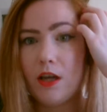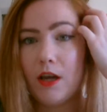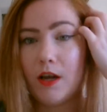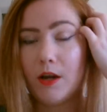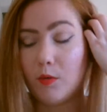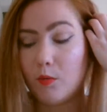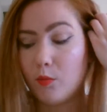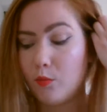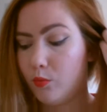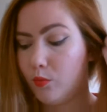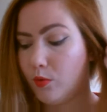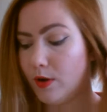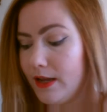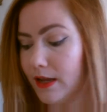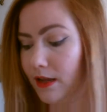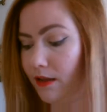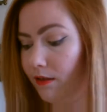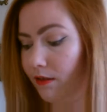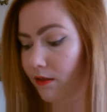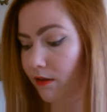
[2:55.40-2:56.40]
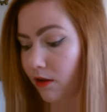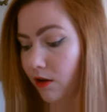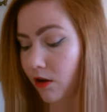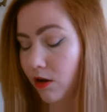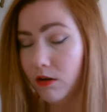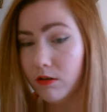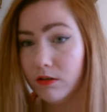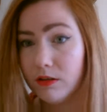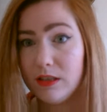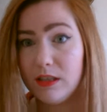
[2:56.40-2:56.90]
So with
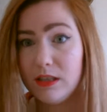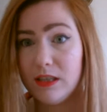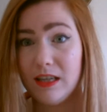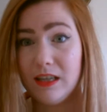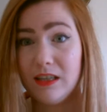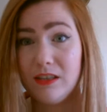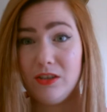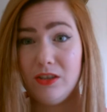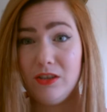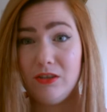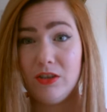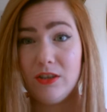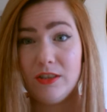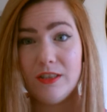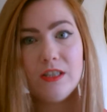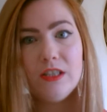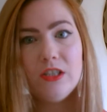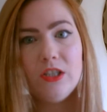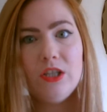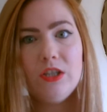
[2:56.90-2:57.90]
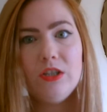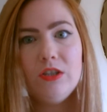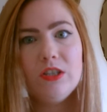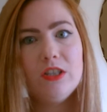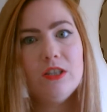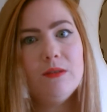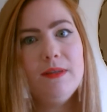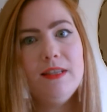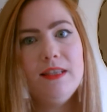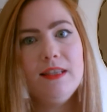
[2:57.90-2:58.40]
hot sticks, you just
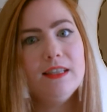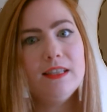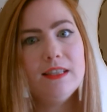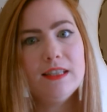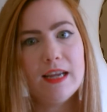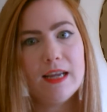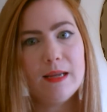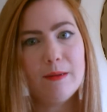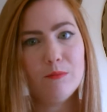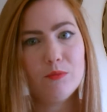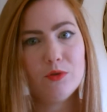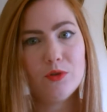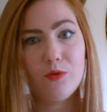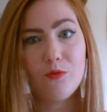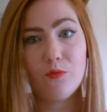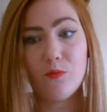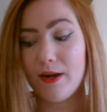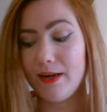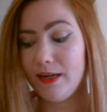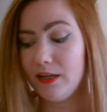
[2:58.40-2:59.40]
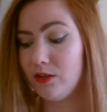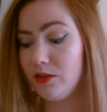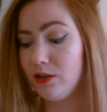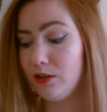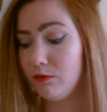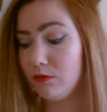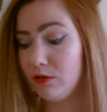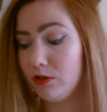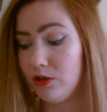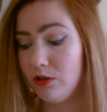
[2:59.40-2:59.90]
use them in the same sort of way
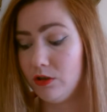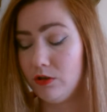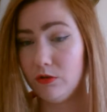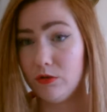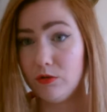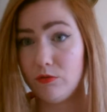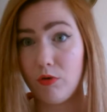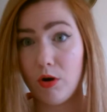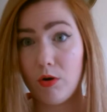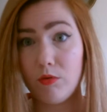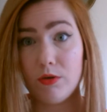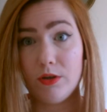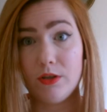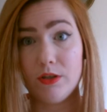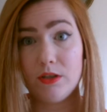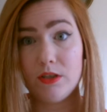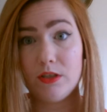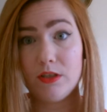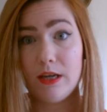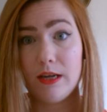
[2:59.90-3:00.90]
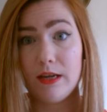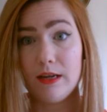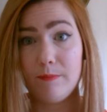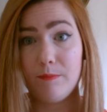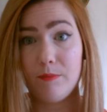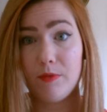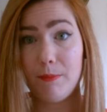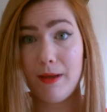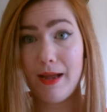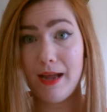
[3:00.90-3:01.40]
as you would use rollers.
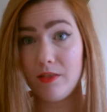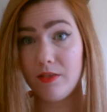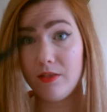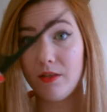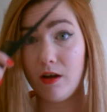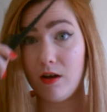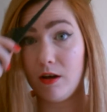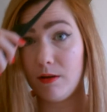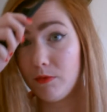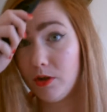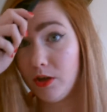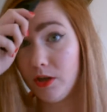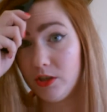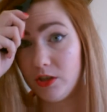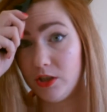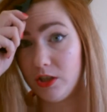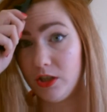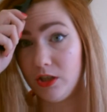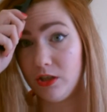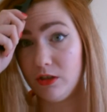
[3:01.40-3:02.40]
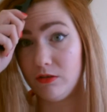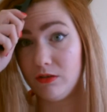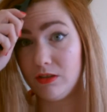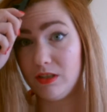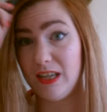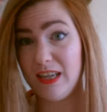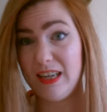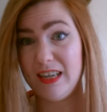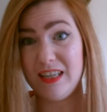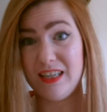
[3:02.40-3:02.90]
The pattern that I'm going to
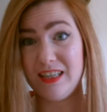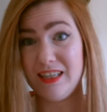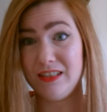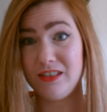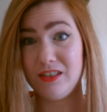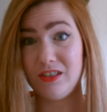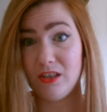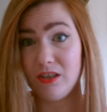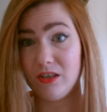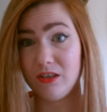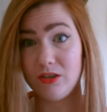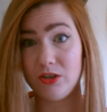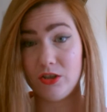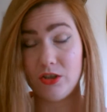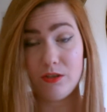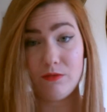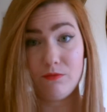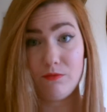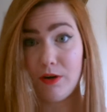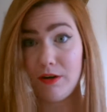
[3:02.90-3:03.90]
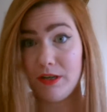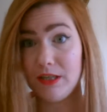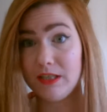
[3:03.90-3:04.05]
use is just